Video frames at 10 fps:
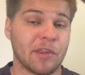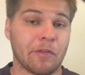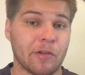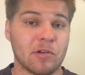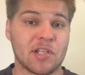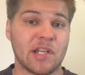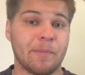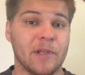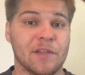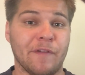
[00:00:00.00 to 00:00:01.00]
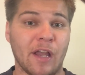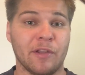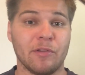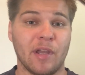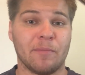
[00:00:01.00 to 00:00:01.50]
the third step is
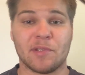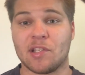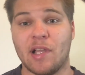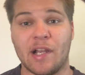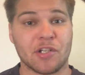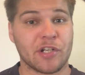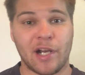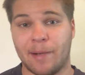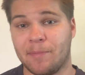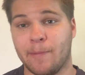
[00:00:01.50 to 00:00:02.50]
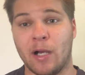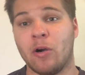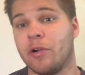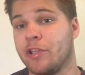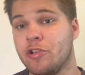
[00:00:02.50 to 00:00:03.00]
value them / comp them
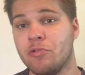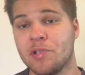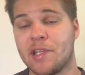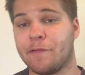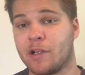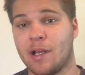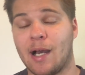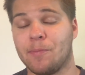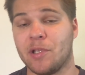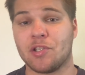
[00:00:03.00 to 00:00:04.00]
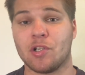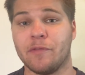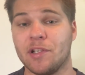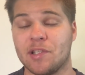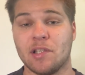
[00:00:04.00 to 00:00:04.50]
out. Use different comping
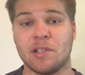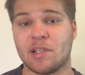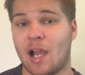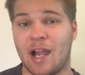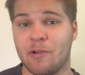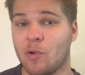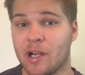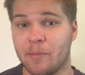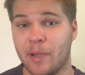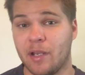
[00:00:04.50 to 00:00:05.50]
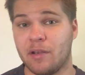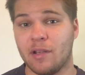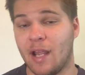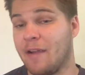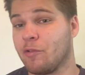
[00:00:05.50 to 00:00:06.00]
services. I recommend
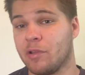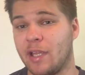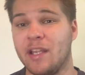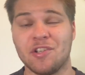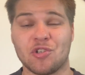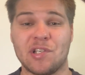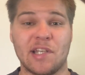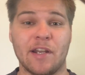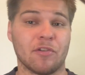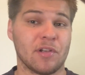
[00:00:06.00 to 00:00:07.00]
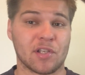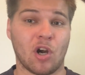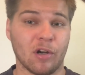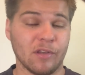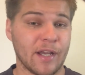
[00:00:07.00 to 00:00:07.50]
everyone, the industry standard is
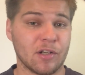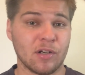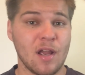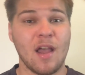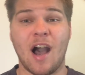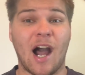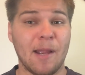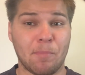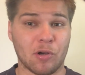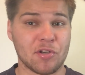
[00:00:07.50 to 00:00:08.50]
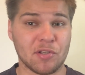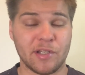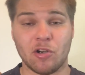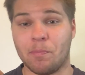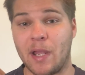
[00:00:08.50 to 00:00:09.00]
Card Ladder. I
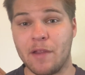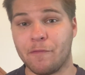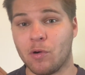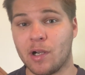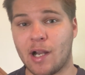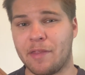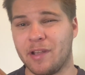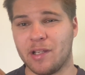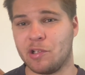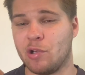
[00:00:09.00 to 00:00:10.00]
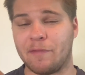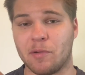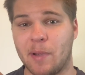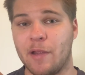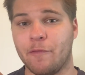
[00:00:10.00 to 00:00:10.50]
personally don't pay for it. I think you have to
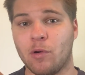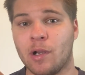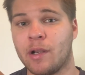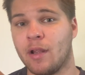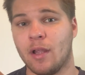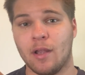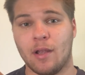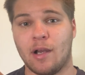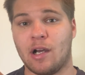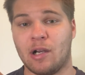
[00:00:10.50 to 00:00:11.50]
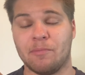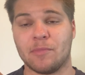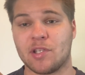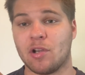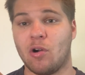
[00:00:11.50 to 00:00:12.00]
pay for it.
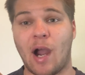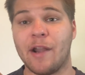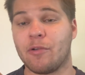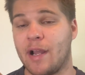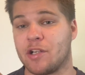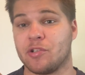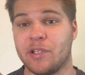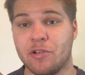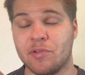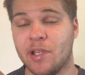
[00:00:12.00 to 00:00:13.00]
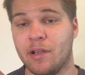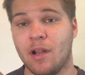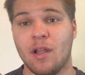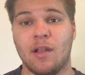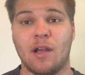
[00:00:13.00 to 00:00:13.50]
So I don't actually use it.
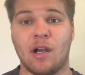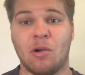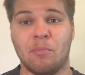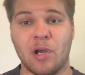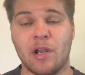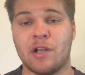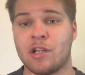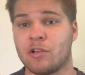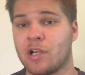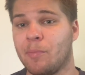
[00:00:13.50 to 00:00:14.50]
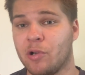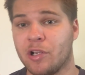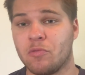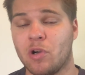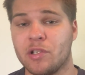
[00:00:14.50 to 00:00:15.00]
But another couple
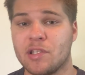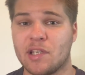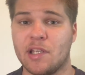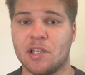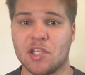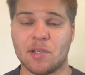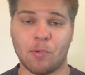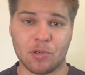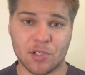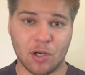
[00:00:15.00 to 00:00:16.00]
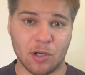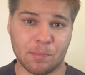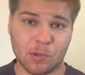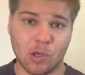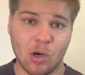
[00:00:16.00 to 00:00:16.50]
good ones is Sports Card
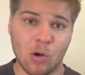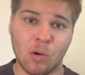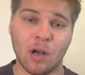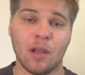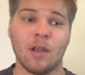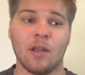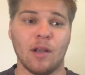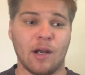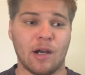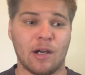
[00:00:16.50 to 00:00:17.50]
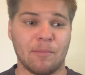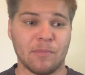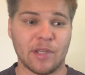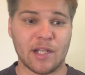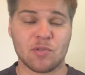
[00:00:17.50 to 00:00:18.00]
Pro.
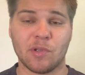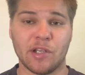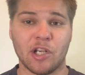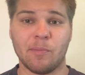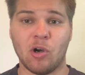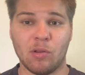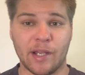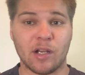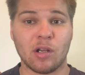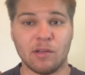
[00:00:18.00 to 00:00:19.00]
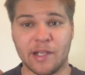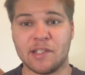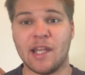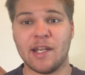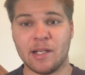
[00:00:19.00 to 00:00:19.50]
That's really good about
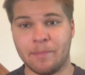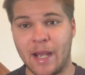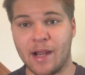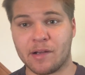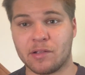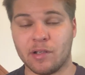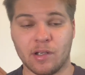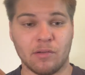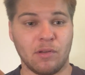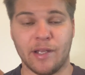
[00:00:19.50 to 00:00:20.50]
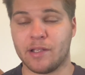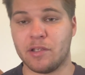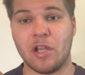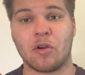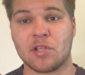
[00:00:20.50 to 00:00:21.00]
dating back to
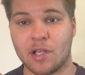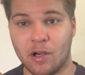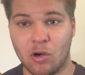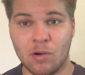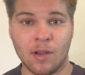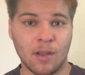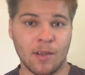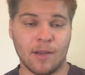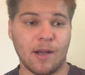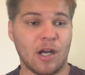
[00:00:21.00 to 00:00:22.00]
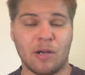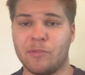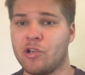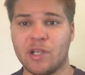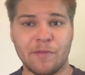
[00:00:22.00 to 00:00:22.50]
years ago.
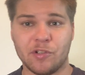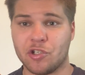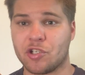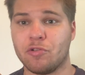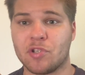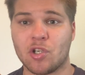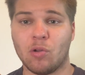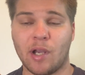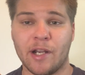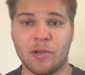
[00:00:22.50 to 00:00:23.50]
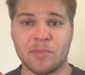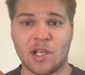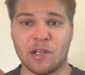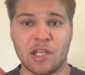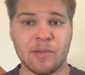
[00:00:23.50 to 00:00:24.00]
You could even just do sold items
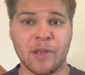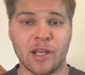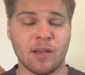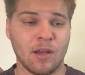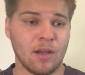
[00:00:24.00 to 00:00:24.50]
on eBay.